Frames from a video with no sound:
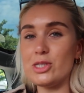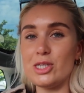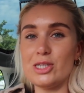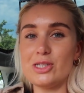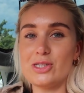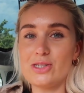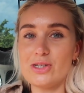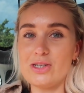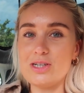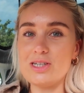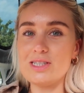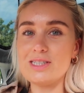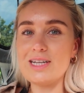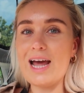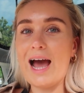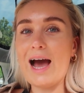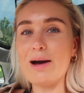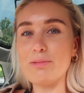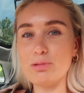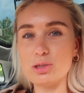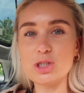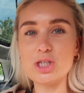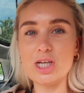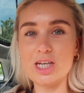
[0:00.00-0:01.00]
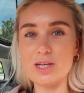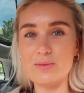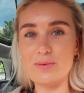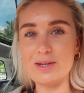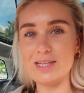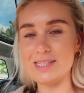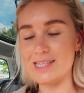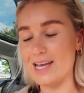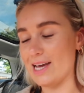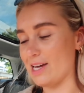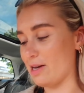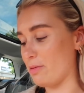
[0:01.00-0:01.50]
which is good. I will show you in
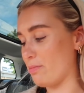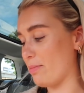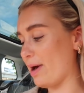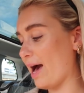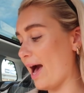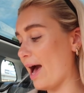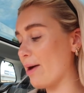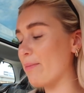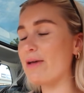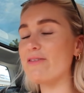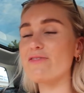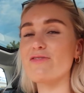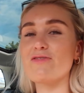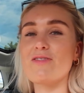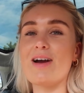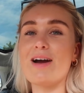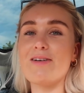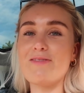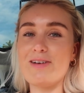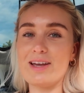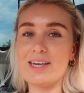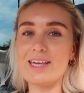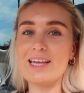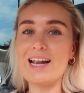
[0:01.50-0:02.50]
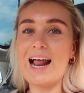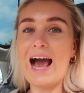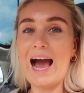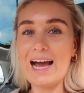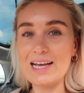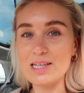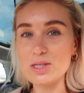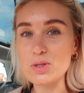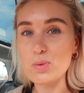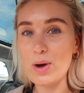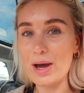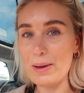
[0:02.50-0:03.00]
a second, but I went for our regular
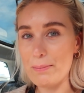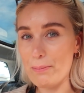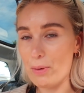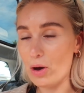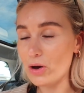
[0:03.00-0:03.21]
iced white